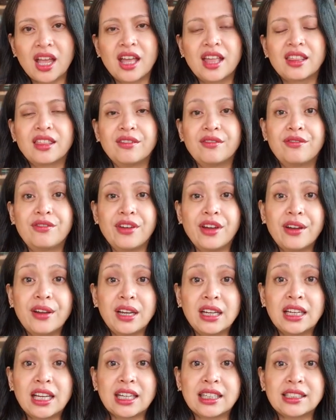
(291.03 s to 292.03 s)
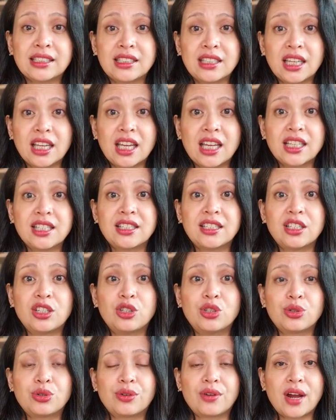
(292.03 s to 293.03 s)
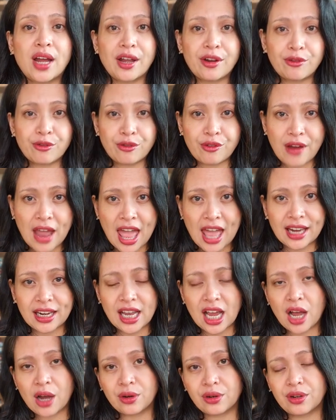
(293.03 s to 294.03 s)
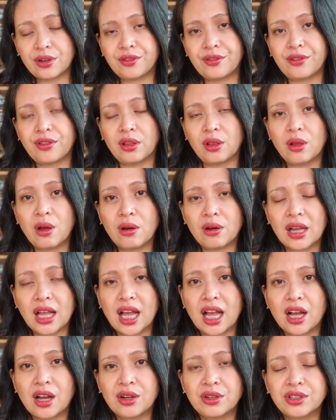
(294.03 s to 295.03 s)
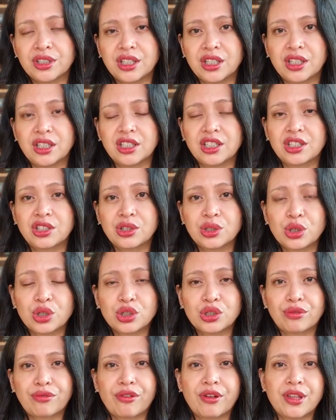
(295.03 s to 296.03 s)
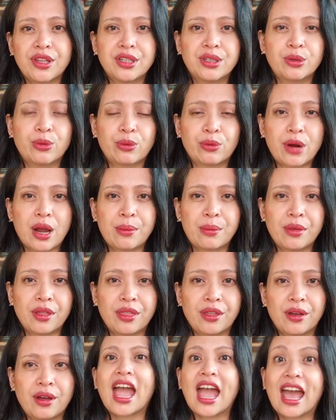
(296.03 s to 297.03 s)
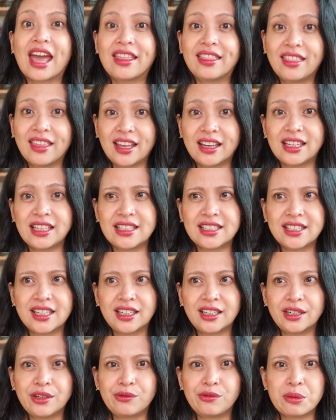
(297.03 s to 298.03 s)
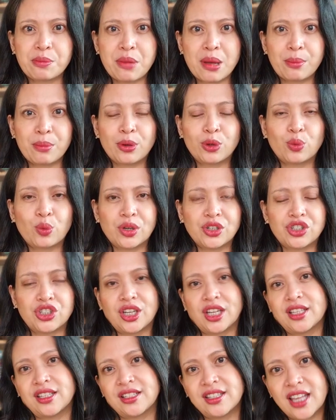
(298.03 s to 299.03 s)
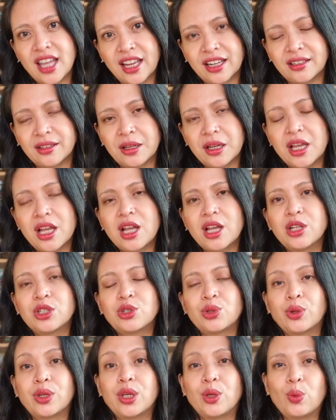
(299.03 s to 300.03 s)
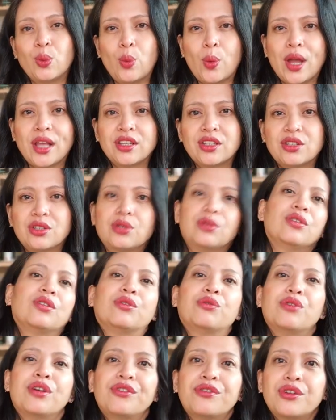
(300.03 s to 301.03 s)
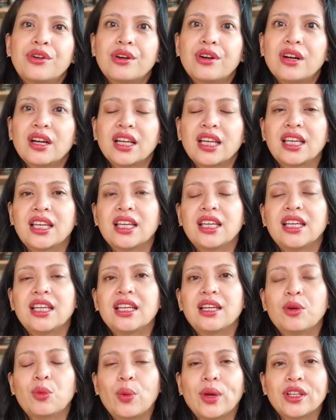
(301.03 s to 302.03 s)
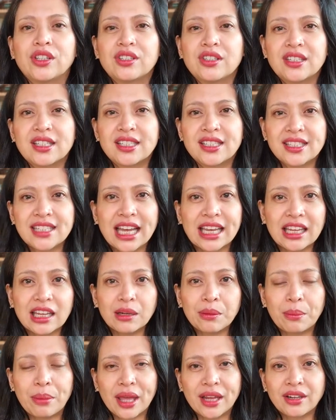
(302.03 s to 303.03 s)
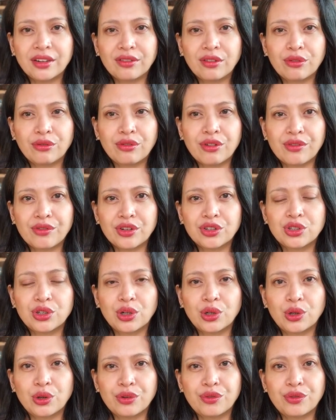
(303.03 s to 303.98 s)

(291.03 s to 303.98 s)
The very next day, Sijurai ran out of the longhouse. He searched for his grandmother, and then he suddenly remembered what she had said. So he went to the river. He went to the second bend of the river to look